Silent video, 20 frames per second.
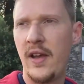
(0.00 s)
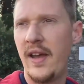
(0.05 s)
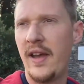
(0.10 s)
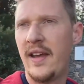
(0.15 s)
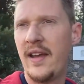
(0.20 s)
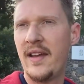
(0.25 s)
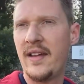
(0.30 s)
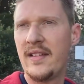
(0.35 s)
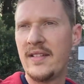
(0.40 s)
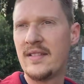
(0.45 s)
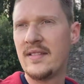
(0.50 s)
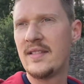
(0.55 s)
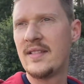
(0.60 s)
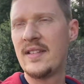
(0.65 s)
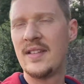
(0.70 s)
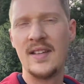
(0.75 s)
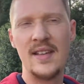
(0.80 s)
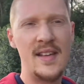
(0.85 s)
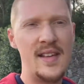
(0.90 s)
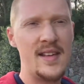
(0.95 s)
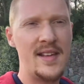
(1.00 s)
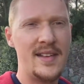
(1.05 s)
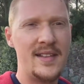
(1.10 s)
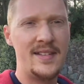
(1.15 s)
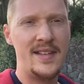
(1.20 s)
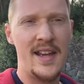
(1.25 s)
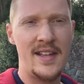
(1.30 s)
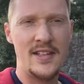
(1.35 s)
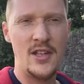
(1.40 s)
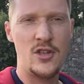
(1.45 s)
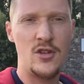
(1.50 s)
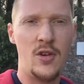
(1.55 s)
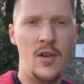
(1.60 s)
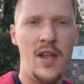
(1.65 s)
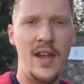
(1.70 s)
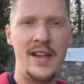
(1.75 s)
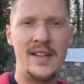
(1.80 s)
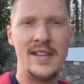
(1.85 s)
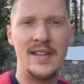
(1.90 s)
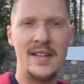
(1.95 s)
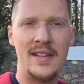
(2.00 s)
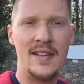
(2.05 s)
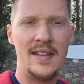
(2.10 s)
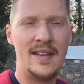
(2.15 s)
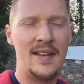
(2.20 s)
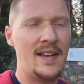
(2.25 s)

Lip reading: and yeah, that you liked it.